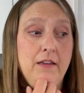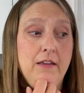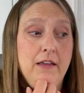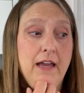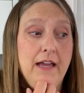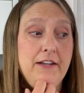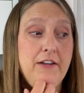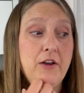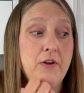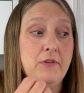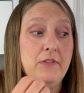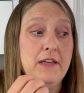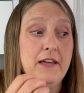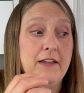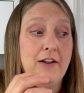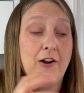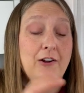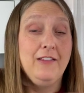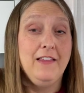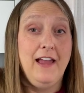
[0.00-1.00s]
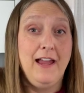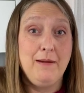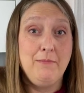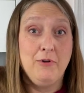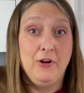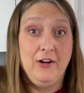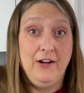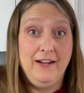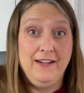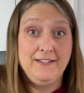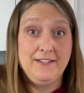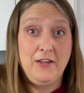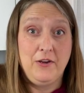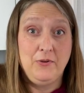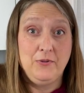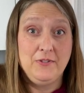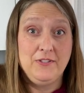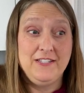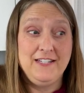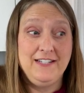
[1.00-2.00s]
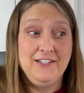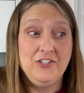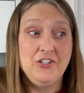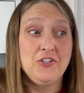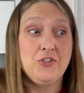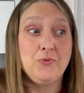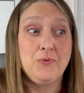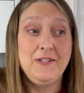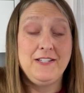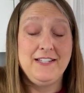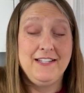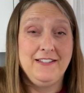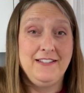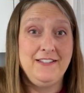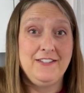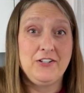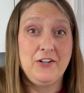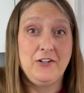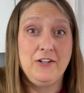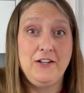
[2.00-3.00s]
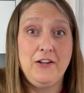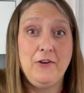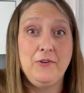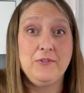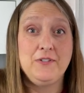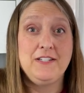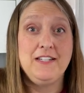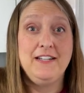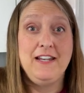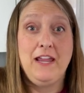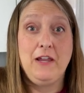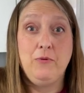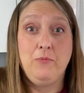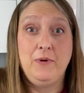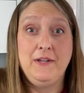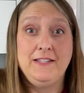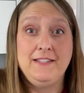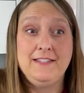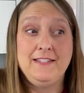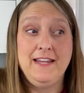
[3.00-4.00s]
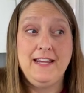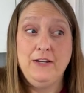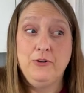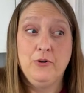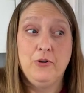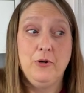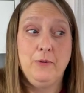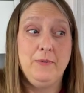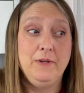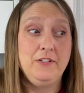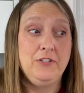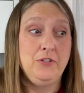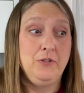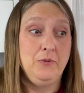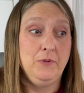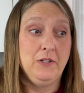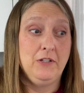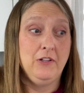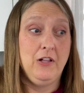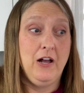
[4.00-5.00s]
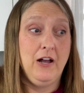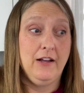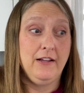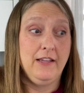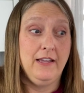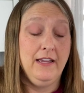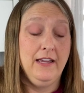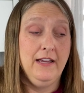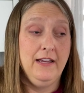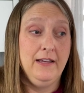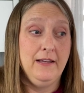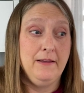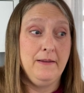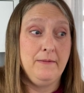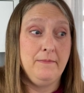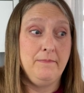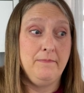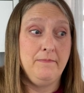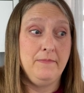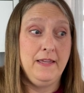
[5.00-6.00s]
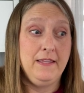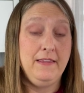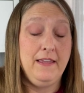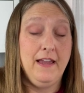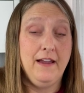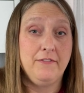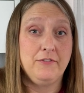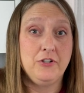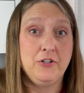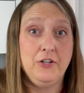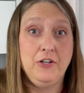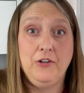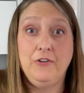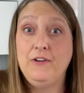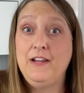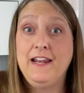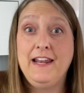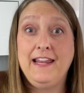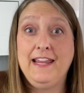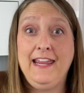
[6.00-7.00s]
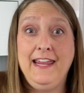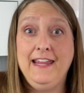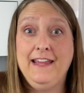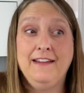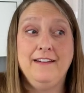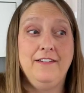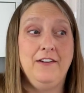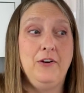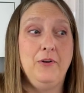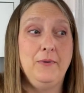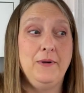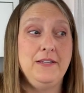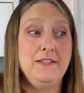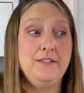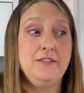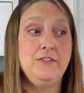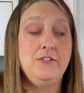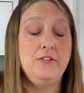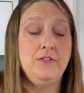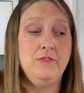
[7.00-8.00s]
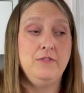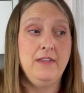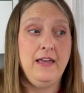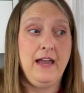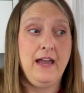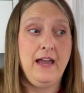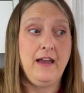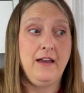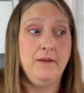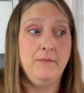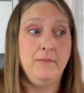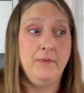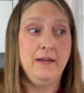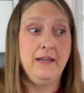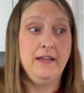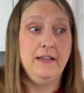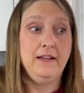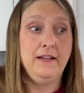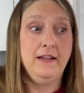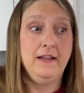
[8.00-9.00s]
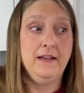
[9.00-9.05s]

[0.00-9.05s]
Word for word: I know that our library is hosting, just recently started hosting a Wednesday group at 2 o'clock in the afternoon. And I can't always do that, but